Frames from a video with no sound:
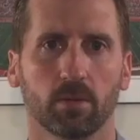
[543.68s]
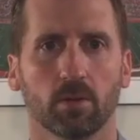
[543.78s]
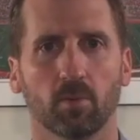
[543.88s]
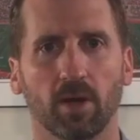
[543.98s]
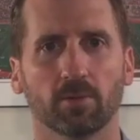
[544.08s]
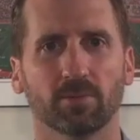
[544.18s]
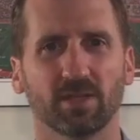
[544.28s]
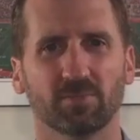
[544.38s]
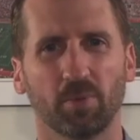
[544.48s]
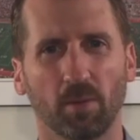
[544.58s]
Well,
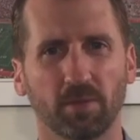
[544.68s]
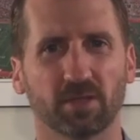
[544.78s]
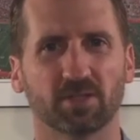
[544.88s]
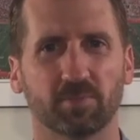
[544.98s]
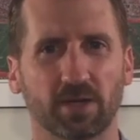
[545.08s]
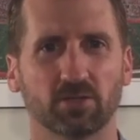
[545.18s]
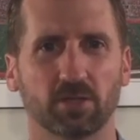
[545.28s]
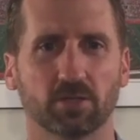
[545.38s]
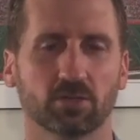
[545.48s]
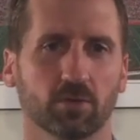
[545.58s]
it's probably an especially
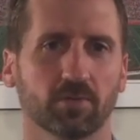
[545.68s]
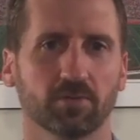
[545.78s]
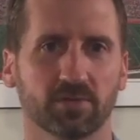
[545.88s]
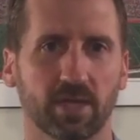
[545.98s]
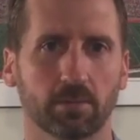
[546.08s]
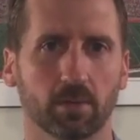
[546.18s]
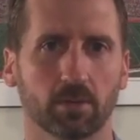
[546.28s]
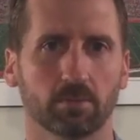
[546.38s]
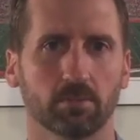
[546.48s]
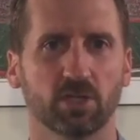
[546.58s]
conservative statement,
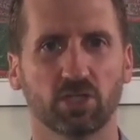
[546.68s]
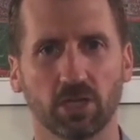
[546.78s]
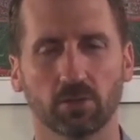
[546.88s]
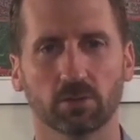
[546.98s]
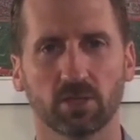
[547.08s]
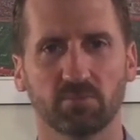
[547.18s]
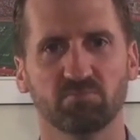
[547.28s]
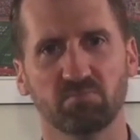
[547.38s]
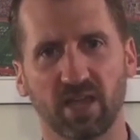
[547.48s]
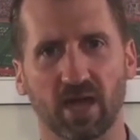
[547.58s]
but generally,
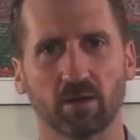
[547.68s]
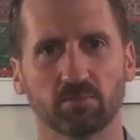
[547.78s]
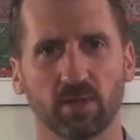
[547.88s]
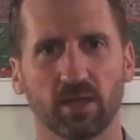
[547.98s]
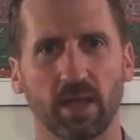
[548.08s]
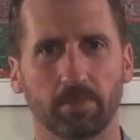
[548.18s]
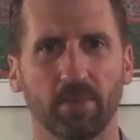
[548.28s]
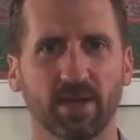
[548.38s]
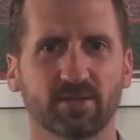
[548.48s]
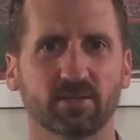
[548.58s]
yeah. At
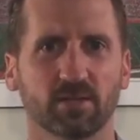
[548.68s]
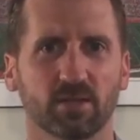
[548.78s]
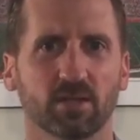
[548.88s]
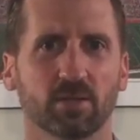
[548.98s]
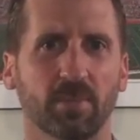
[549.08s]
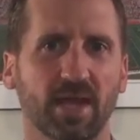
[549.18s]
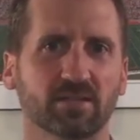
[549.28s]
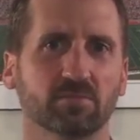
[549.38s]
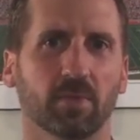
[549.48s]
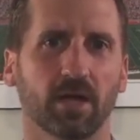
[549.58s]
best, the
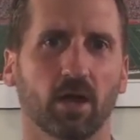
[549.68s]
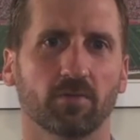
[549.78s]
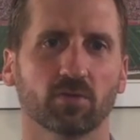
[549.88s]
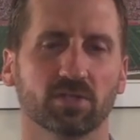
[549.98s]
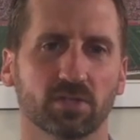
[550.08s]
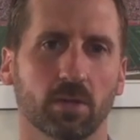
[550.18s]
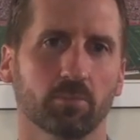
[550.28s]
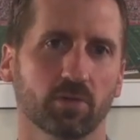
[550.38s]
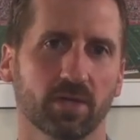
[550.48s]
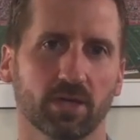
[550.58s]
masks might offer some
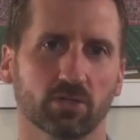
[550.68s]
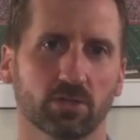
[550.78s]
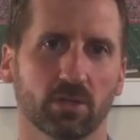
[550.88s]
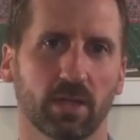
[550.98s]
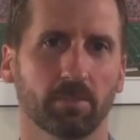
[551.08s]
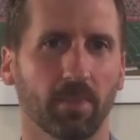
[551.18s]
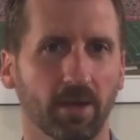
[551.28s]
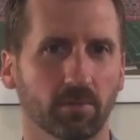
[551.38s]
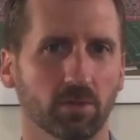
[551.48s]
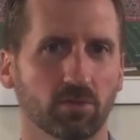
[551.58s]
protection and
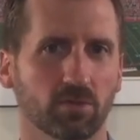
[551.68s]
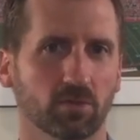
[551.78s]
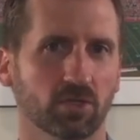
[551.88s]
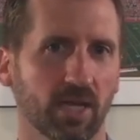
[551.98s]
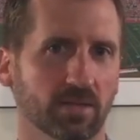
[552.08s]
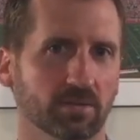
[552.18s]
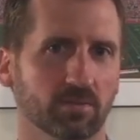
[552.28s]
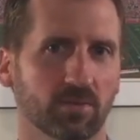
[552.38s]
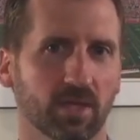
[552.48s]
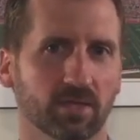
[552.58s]
might reduce your chances
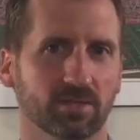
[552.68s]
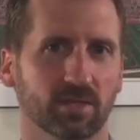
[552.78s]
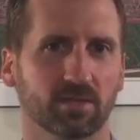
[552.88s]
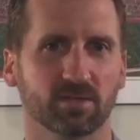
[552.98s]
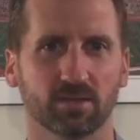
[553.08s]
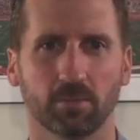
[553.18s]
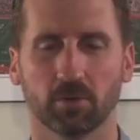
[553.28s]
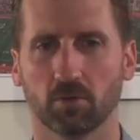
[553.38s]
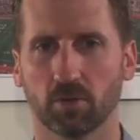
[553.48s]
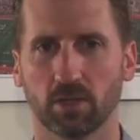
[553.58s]
of getting sick to some
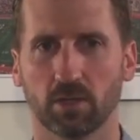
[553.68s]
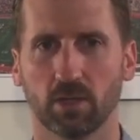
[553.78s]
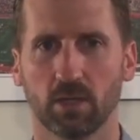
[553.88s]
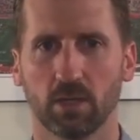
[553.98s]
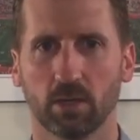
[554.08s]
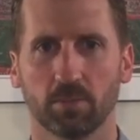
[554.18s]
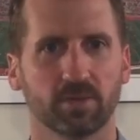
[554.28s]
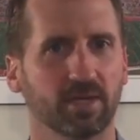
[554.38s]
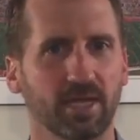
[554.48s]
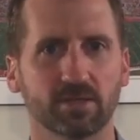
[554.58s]
degree, but
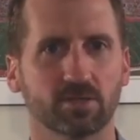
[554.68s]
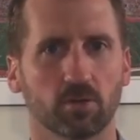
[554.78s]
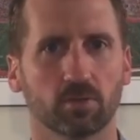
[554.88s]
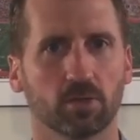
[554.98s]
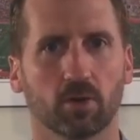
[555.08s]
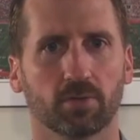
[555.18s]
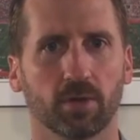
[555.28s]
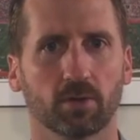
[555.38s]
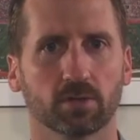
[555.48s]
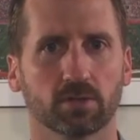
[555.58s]
the data certainly aren't
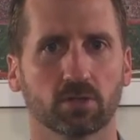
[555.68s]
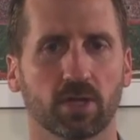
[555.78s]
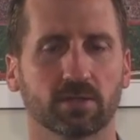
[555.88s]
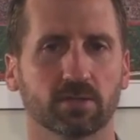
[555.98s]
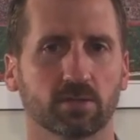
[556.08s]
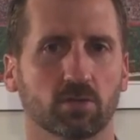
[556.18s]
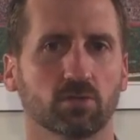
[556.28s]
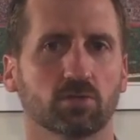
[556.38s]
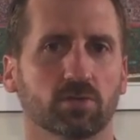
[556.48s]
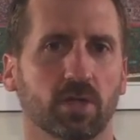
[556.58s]
there to suggest that
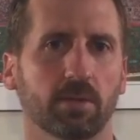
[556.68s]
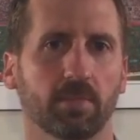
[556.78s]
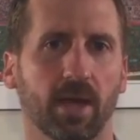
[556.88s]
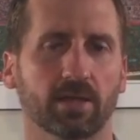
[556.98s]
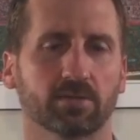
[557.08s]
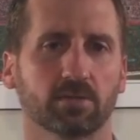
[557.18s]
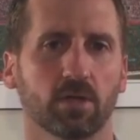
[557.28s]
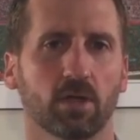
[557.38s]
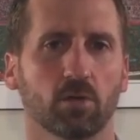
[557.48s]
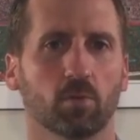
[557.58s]
surgical type masks
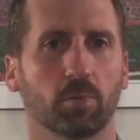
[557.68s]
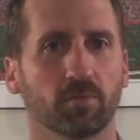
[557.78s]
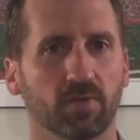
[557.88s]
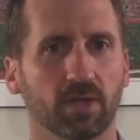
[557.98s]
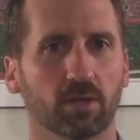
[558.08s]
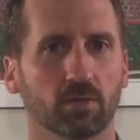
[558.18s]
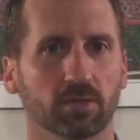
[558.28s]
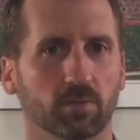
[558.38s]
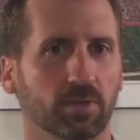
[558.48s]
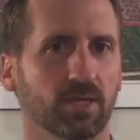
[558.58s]
will prevent
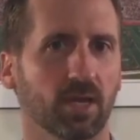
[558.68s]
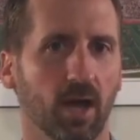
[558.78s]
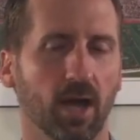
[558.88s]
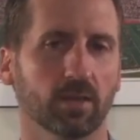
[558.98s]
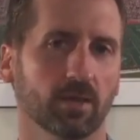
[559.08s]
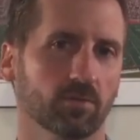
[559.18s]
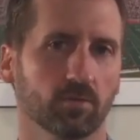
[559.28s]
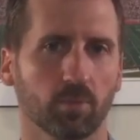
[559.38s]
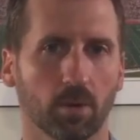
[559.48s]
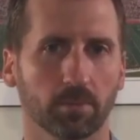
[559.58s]
illness with any high level
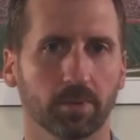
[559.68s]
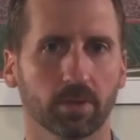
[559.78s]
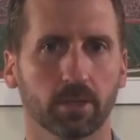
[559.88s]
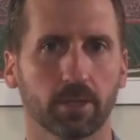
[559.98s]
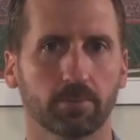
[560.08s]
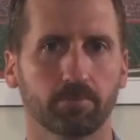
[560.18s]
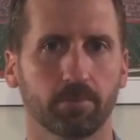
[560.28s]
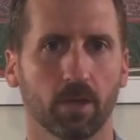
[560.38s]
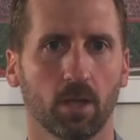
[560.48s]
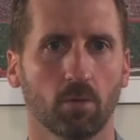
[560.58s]
of probability.
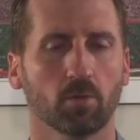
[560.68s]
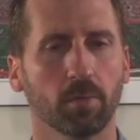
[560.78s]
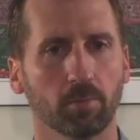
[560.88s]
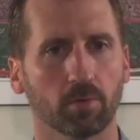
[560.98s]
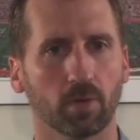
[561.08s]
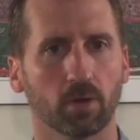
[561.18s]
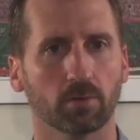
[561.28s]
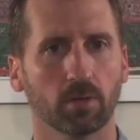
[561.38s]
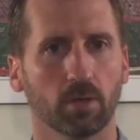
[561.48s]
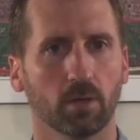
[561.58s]
Remember
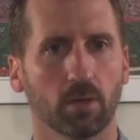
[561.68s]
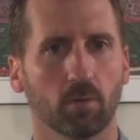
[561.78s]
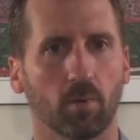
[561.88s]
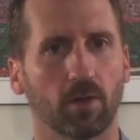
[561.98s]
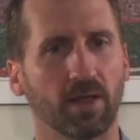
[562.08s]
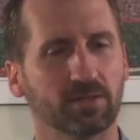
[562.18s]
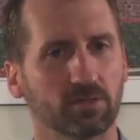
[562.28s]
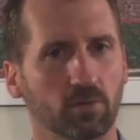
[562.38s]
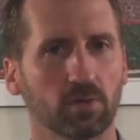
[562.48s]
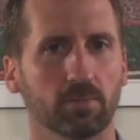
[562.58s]
though, while that
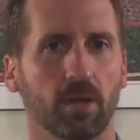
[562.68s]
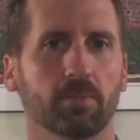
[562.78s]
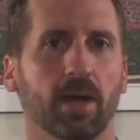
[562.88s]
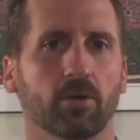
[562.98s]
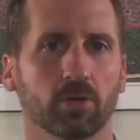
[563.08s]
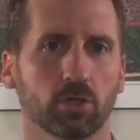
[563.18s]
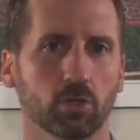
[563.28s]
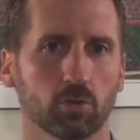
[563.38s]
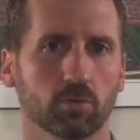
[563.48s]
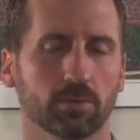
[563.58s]
certainly might matter to
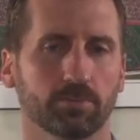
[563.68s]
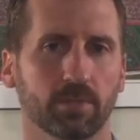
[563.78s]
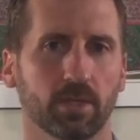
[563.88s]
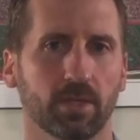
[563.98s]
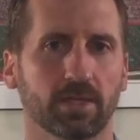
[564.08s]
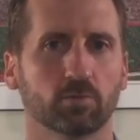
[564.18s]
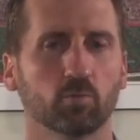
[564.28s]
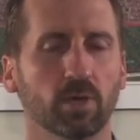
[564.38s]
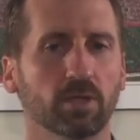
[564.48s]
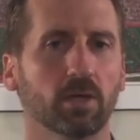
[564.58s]
you, it's
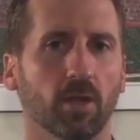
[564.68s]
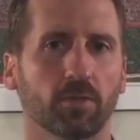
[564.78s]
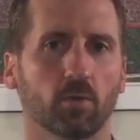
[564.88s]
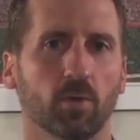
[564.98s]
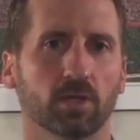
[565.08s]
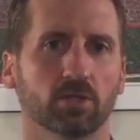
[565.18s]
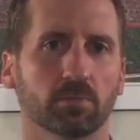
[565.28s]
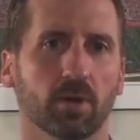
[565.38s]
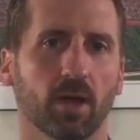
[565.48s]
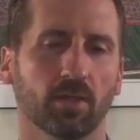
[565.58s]
really not the question
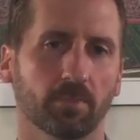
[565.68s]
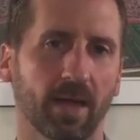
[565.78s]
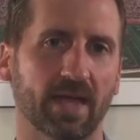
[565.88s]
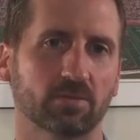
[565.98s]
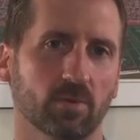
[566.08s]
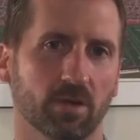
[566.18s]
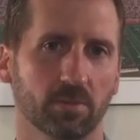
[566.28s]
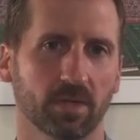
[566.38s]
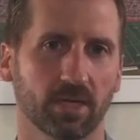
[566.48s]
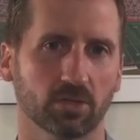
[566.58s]
behind the mask
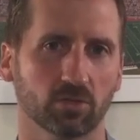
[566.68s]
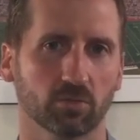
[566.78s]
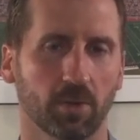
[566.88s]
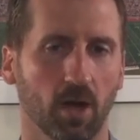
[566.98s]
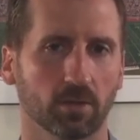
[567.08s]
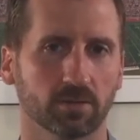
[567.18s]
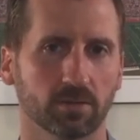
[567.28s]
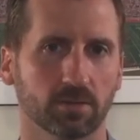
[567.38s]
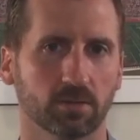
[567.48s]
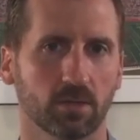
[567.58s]
recommendations or
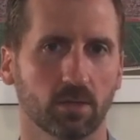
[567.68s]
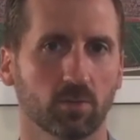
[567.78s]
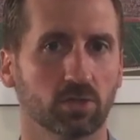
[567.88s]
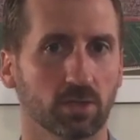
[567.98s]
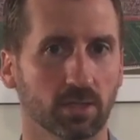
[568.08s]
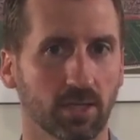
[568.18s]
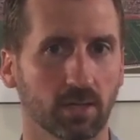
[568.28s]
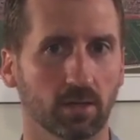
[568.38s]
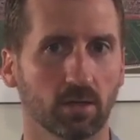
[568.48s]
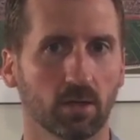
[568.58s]
policies, which
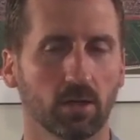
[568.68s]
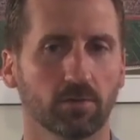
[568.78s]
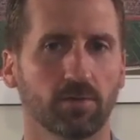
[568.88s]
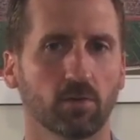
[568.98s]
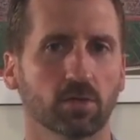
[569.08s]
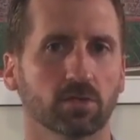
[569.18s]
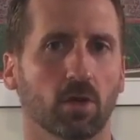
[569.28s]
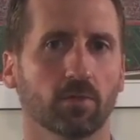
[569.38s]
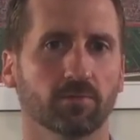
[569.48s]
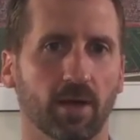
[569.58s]
again focus
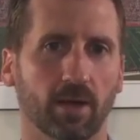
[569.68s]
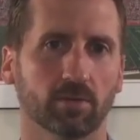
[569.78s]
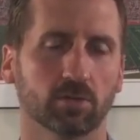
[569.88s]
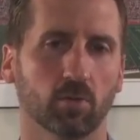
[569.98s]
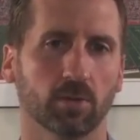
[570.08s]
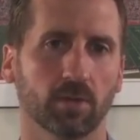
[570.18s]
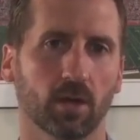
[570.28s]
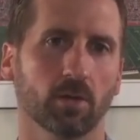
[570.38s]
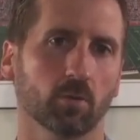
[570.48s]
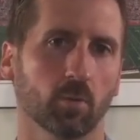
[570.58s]
on virus going the
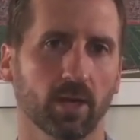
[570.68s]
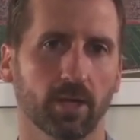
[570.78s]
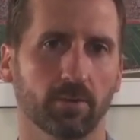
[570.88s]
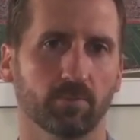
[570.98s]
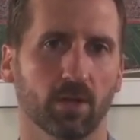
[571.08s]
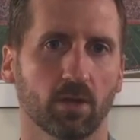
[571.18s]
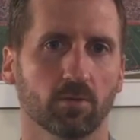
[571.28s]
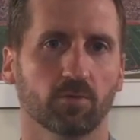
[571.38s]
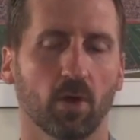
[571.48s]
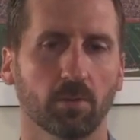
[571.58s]
other way,
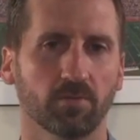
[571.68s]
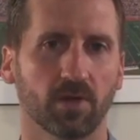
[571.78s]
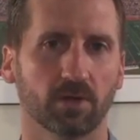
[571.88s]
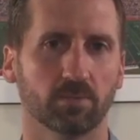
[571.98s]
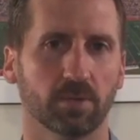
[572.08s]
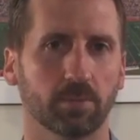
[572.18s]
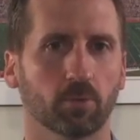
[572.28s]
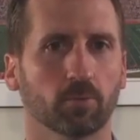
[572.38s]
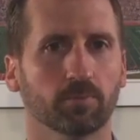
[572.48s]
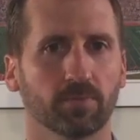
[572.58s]
from infected
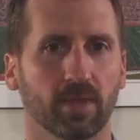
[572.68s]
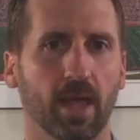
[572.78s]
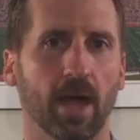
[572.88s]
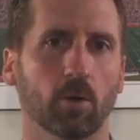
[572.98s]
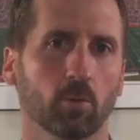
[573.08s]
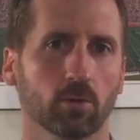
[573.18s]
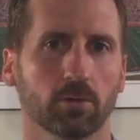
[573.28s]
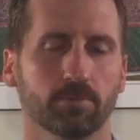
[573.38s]
people outward.